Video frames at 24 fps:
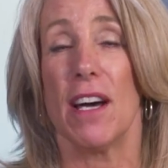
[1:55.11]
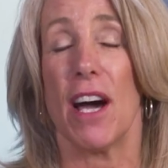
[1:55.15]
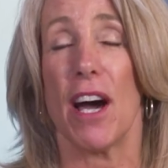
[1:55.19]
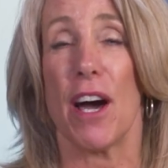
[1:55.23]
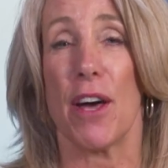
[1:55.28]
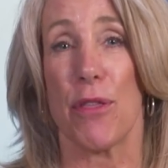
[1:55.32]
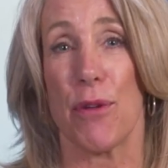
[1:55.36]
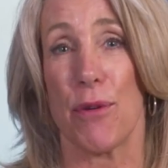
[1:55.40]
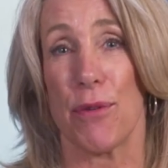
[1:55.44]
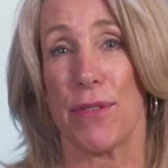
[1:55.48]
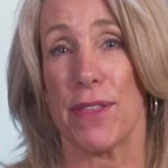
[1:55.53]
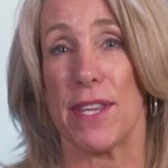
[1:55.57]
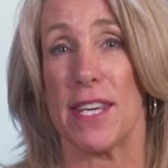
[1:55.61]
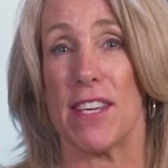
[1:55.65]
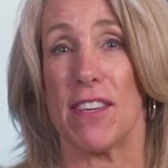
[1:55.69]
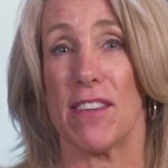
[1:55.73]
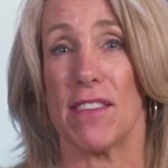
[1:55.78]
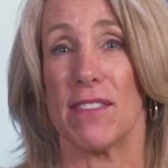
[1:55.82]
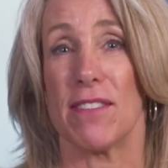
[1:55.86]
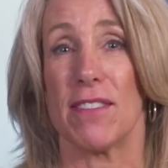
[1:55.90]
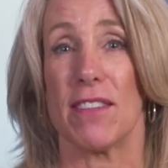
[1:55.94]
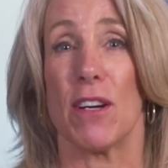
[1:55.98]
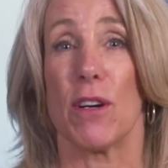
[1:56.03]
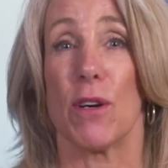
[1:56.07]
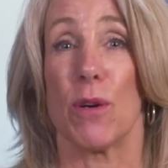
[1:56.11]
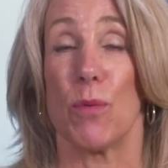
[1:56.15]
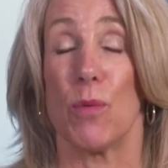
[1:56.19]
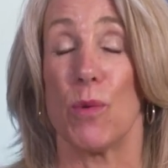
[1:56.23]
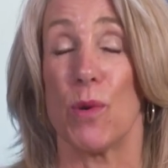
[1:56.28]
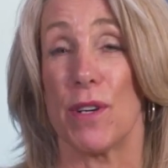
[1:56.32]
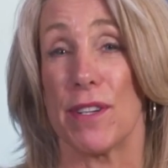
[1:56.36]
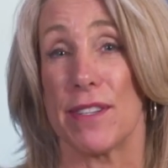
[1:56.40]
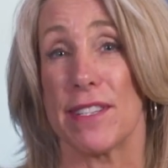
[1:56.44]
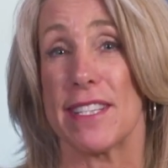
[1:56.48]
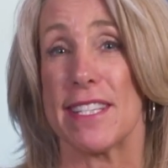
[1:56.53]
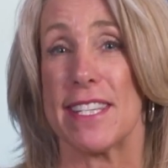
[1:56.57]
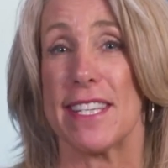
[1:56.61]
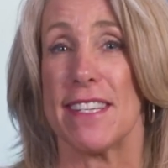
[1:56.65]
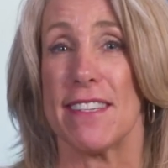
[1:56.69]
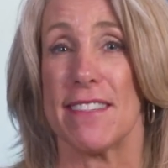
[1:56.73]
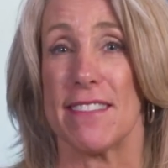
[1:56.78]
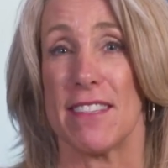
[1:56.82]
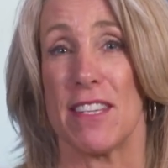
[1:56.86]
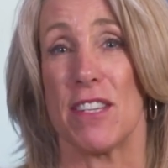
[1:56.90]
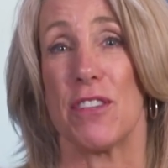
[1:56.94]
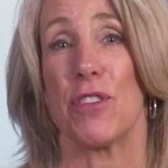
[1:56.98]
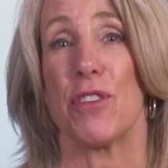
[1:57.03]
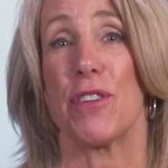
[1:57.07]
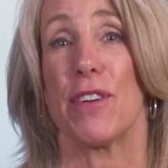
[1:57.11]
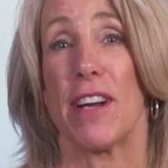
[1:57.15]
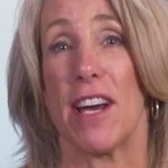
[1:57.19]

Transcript: Other things are warranties in your